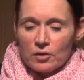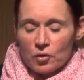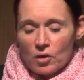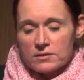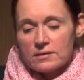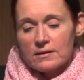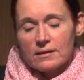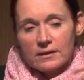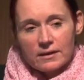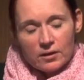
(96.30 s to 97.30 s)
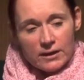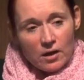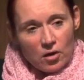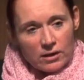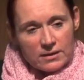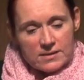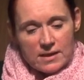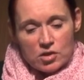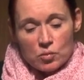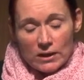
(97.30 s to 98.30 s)
not a guerrilla
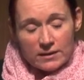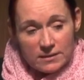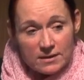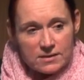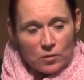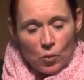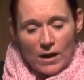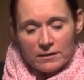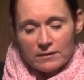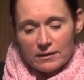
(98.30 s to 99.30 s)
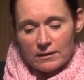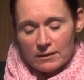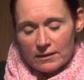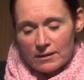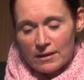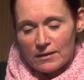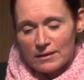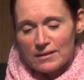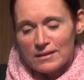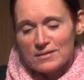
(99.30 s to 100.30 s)
organization. Well, it is one.
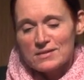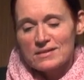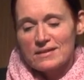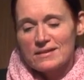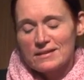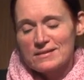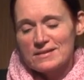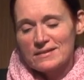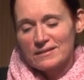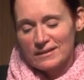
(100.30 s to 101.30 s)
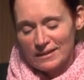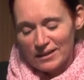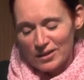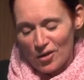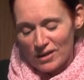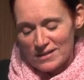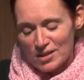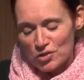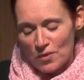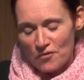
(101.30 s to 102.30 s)
It is a guerrilla
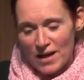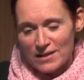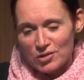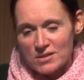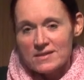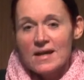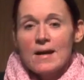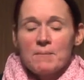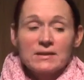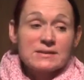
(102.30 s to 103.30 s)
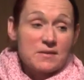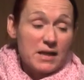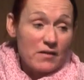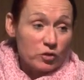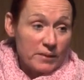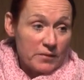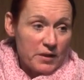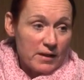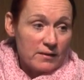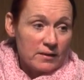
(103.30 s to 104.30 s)
organization with fighters, but it's the
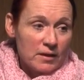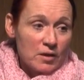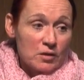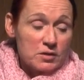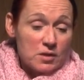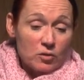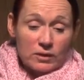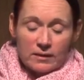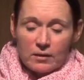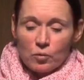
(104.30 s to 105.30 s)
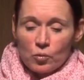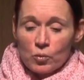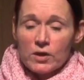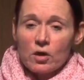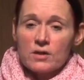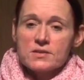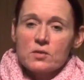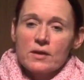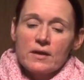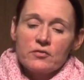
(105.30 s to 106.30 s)
government there. So we
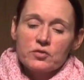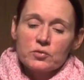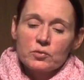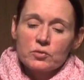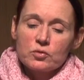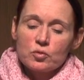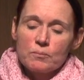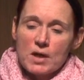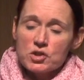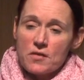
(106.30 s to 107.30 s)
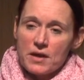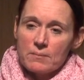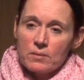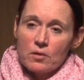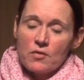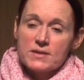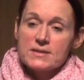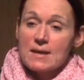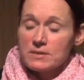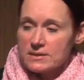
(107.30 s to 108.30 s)
also have to measure them on the
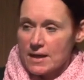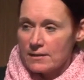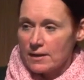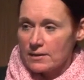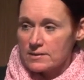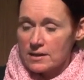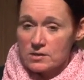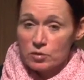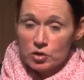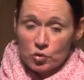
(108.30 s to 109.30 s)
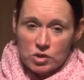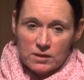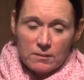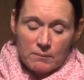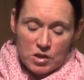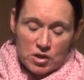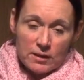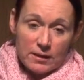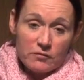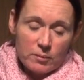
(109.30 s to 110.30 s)
same standards as we usually
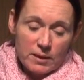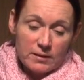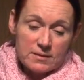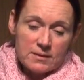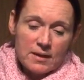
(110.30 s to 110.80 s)
measure governments.